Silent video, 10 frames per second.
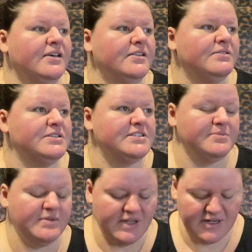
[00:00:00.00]
that was
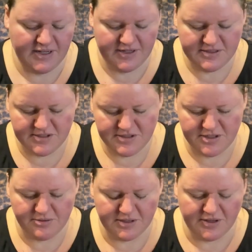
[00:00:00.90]
something I had to
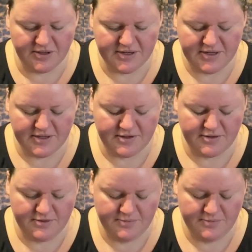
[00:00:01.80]
do a lot. And